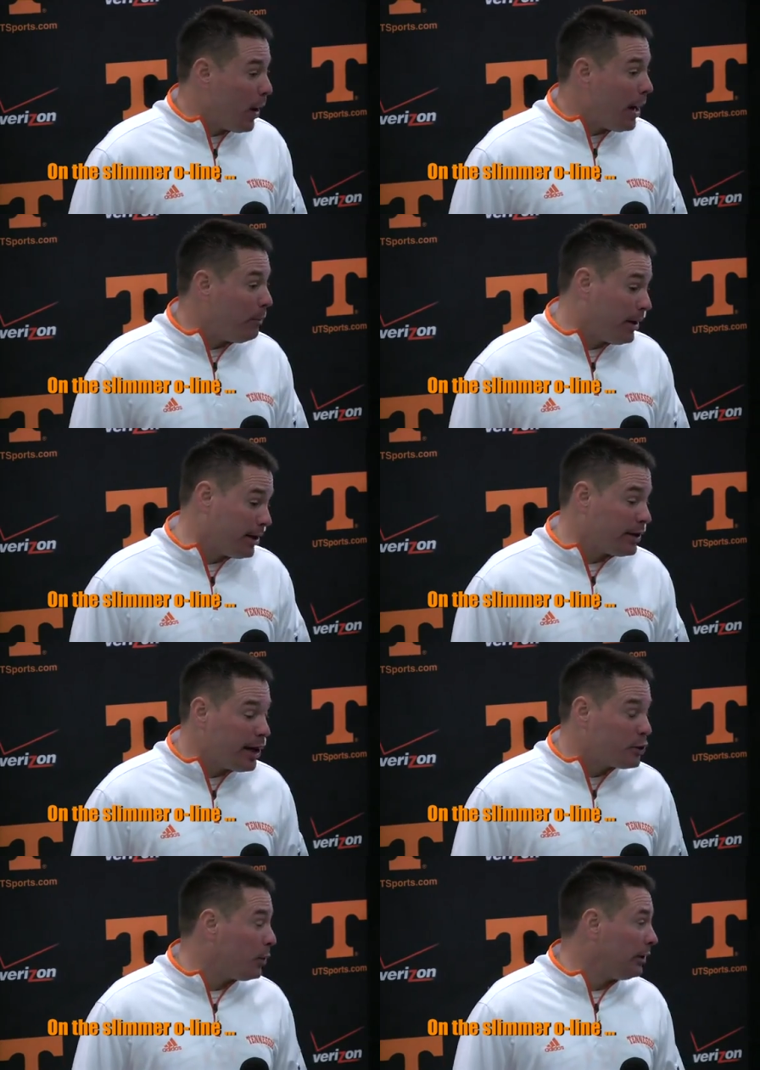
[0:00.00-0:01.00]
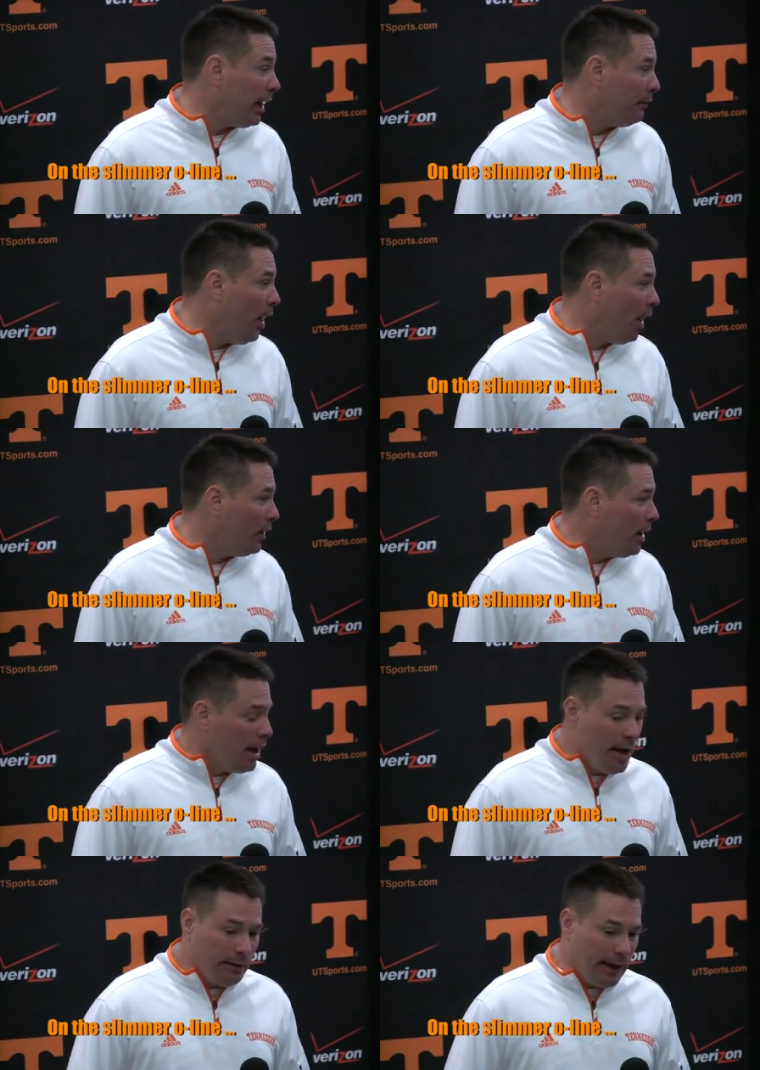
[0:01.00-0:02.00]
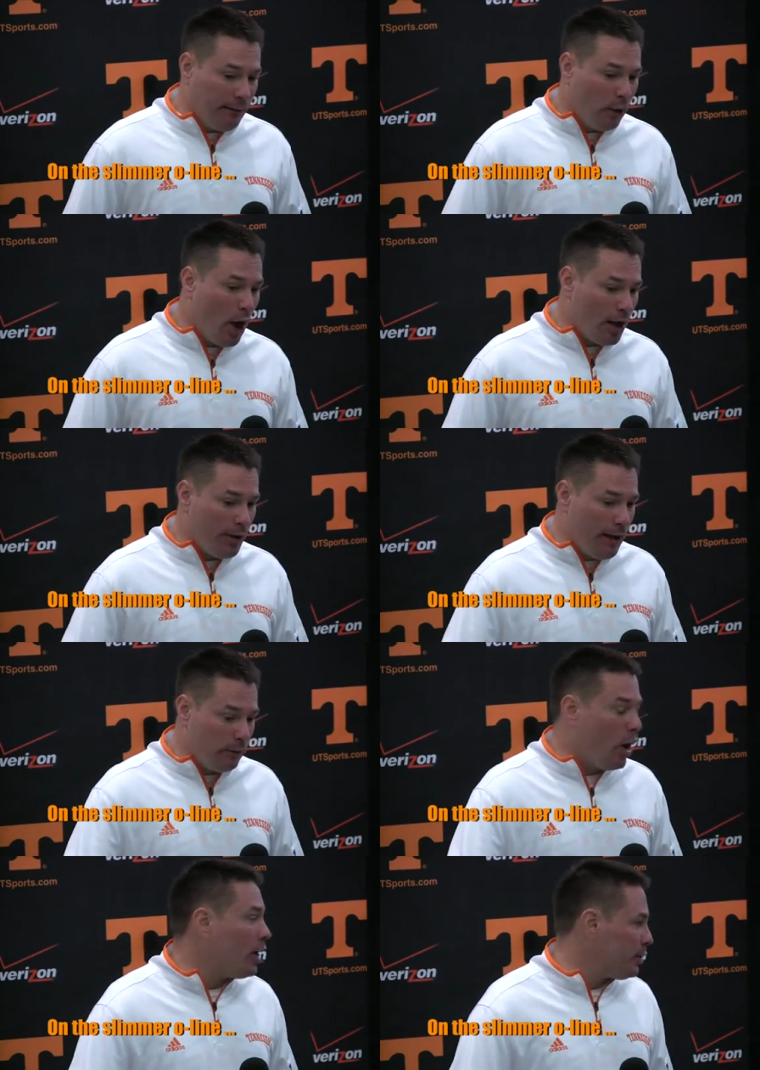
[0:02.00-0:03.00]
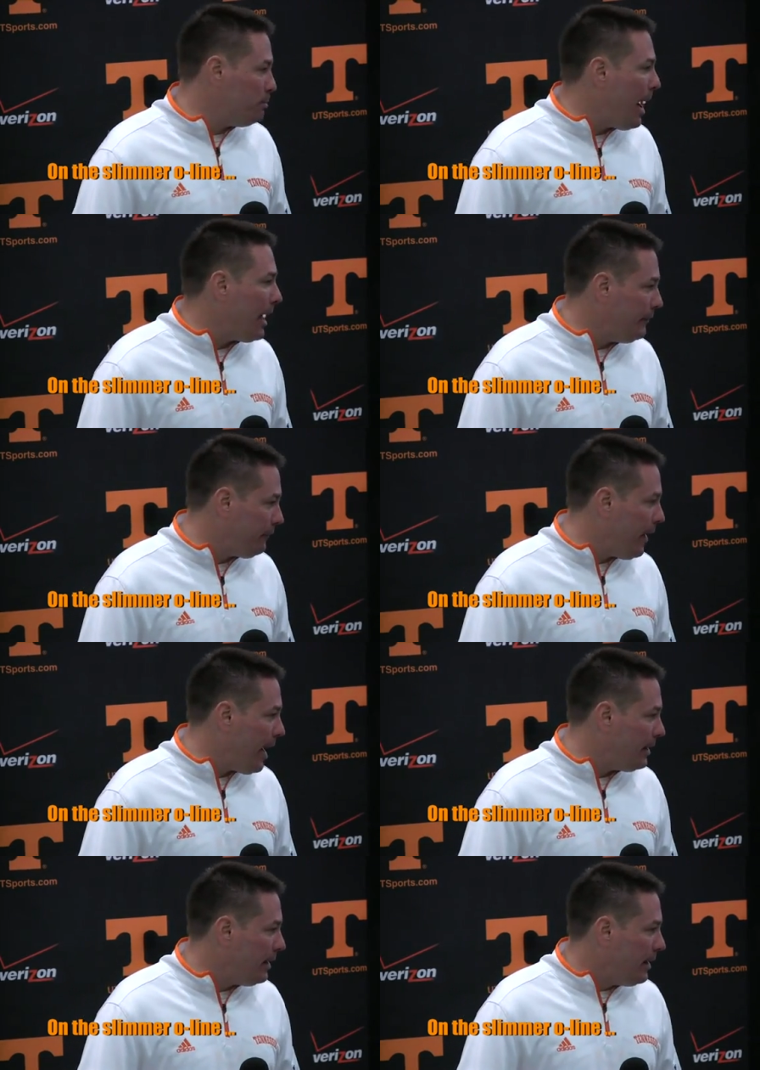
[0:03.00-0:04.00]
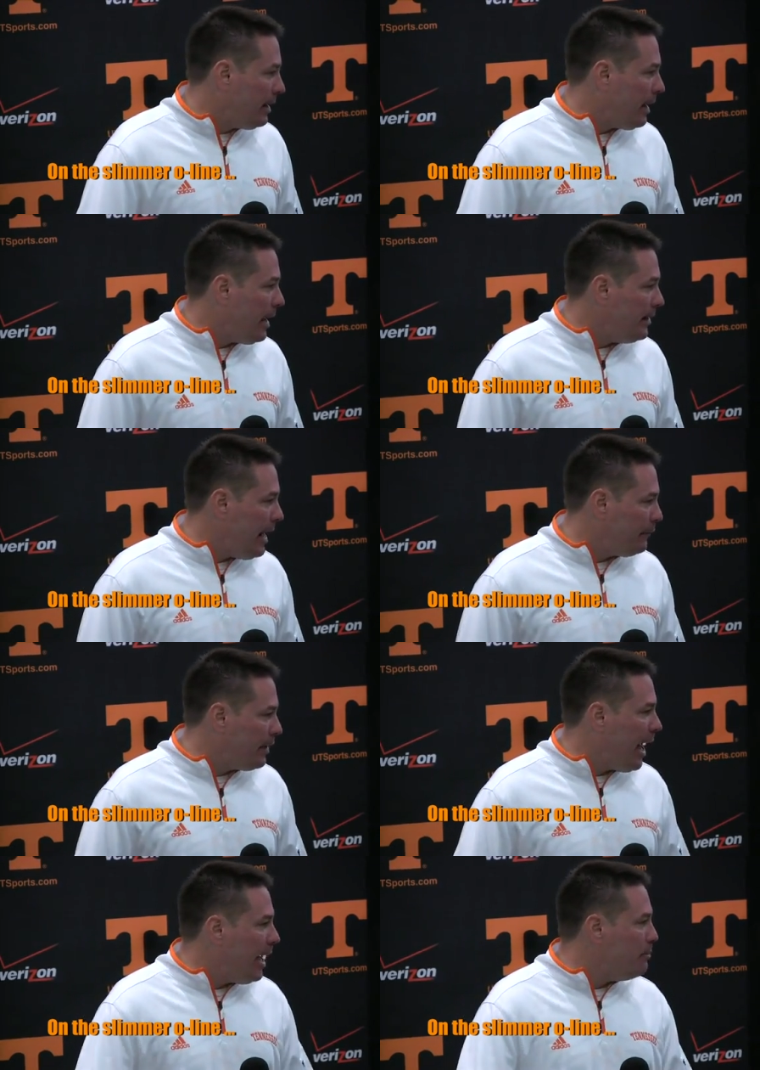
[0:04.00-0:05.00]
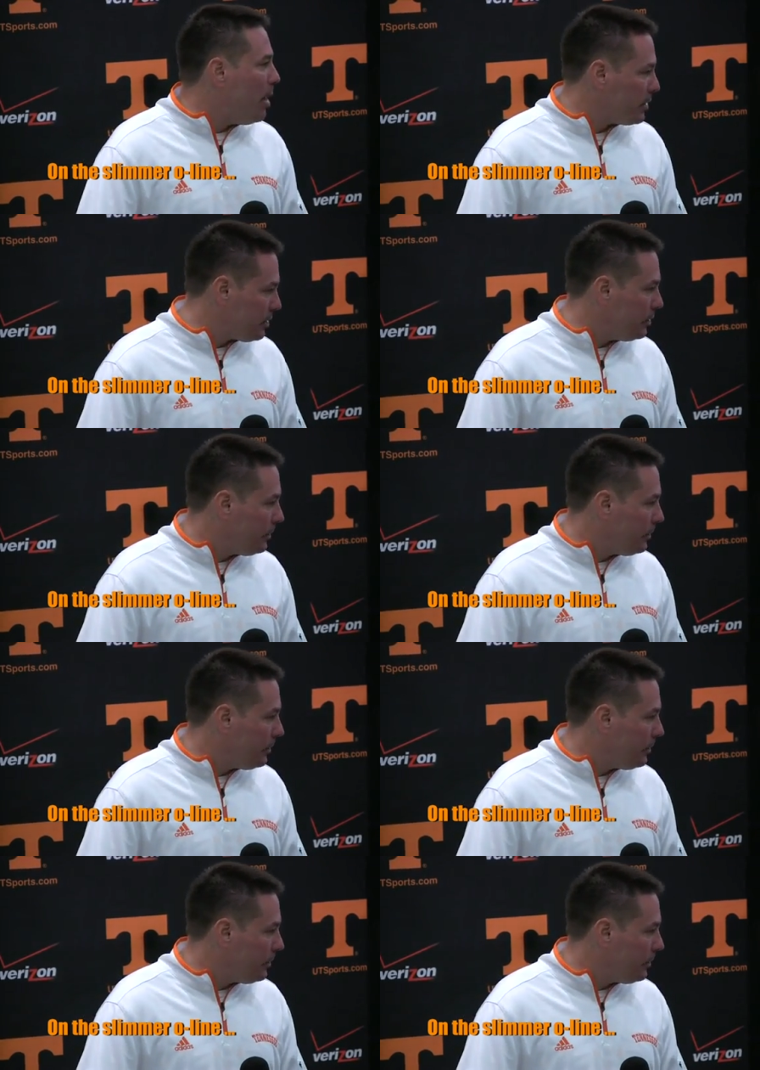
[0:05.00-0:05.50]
weight, because here's what they've done. They've lost body fat, and they've gained muscle.